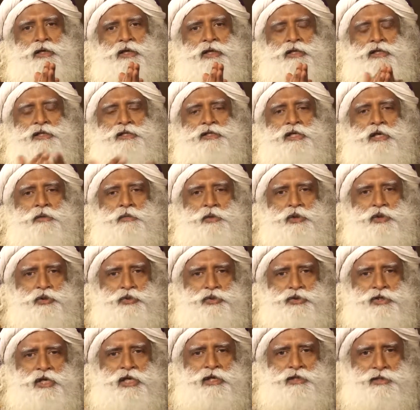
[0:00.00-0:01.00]
it is able
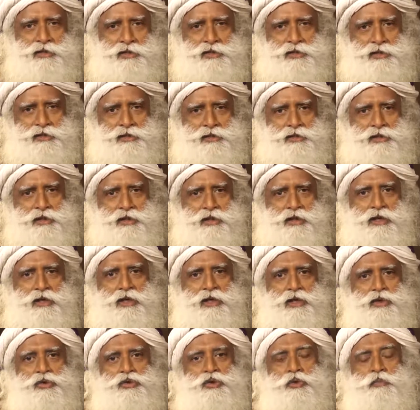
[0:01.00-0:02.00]
to sense.
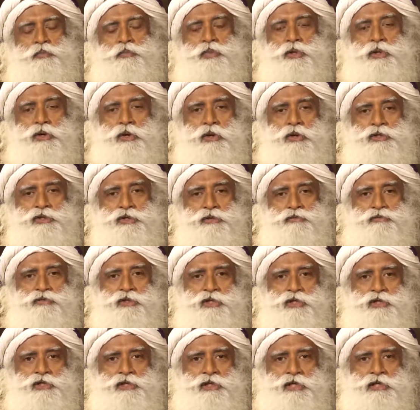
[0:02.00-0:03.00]
So, because of
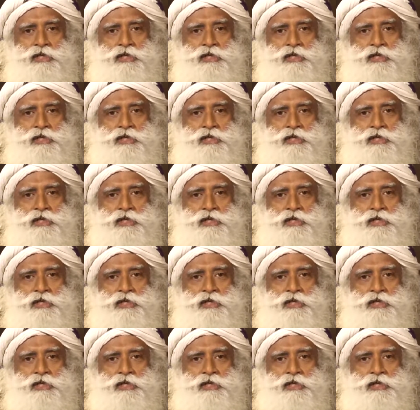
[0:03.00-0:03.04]
this,